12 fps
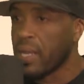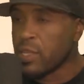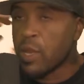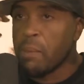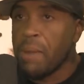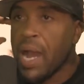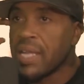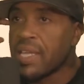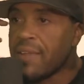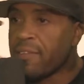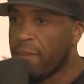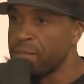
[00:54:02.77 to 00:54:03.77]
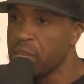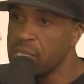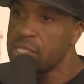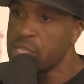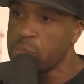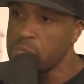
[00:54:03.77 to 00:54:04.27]
in their mind, they've
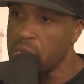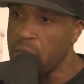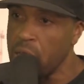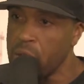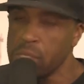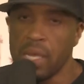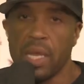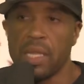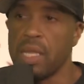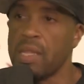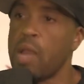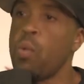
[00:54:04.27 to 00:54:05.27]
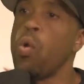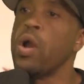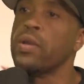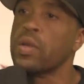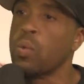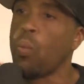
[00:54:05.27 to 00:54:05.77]
convinced themselves, and then they
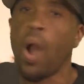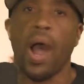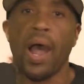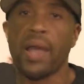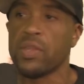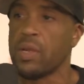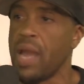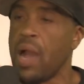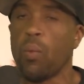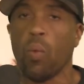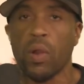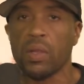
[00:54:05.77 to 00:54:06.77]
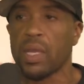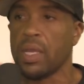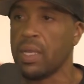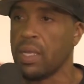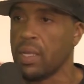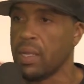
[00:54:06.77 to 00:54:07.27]
wonder why they're not
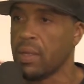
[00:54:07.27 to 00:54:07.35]
working